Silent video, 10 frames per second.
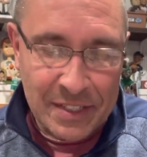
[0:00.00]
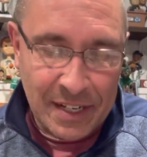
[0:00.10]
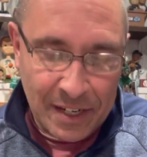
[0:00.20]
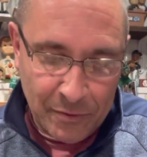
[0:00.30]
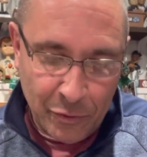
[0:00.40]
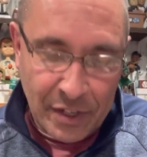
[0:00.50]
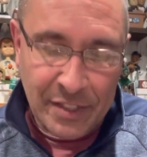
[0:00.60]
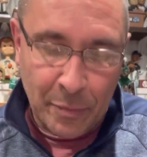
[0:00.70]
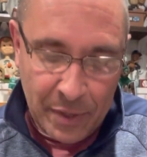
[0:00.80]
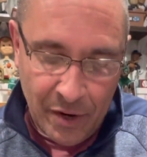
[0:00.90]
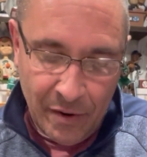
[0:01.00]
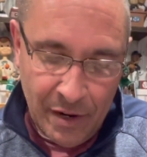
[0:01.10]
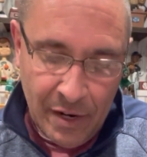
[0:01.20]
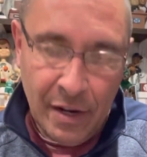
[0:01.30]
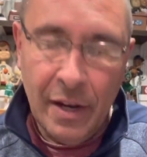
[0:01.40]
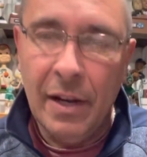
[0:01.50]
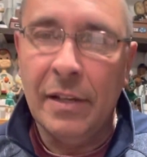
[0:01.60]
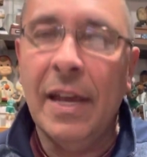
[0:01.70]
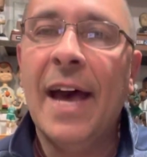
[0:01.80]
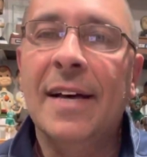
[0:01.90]
For us up here,
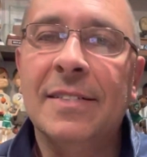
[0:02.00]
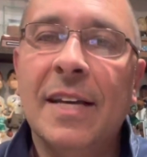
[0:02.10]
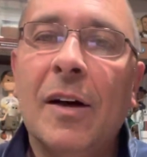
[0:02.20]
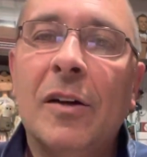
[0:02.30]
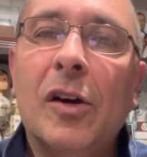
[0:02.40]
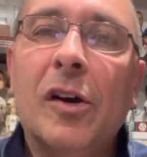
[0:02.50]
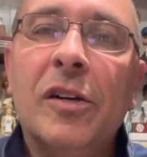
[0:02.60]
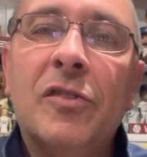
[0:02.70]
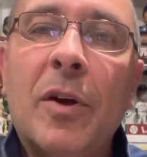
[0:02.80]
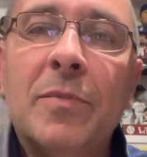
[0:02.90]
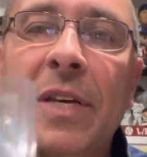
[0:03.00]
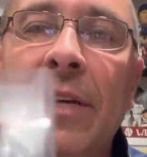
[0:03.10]
Yaz, Carl Yastrzemski.